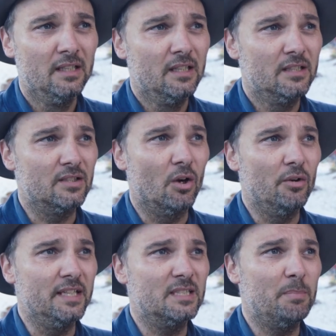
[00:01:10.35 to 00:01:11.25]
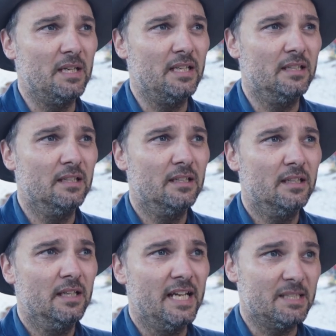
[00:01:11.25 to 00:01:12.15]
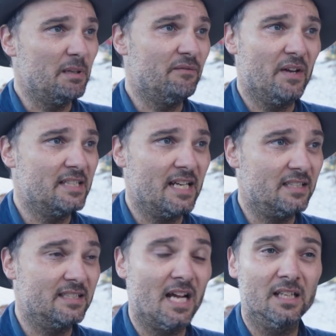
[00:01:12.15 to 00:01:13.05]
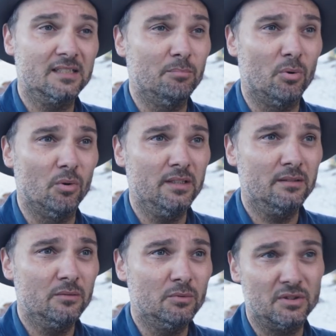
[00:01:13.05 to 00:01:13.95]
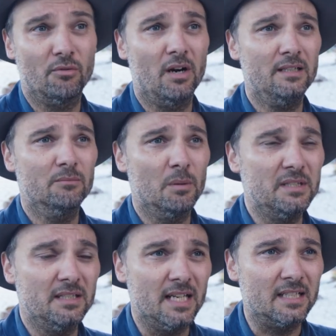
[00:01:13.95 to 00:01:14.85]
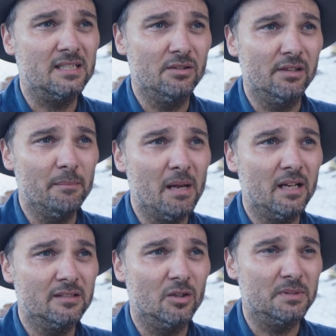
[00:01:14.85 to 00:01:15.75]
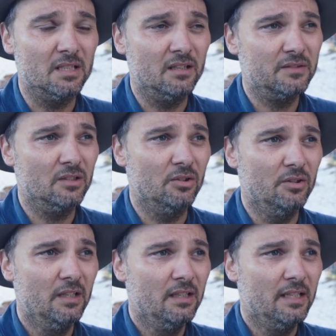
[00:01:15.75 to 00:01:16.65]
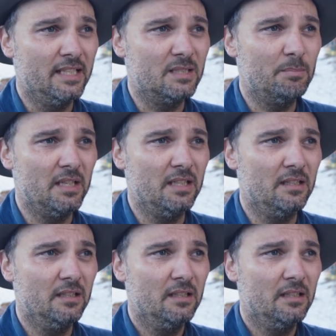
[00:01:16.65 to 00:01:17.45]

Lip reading: So it's been fantastic. Darlington Point was great when we did the exterior mountaintop stuff. So it's been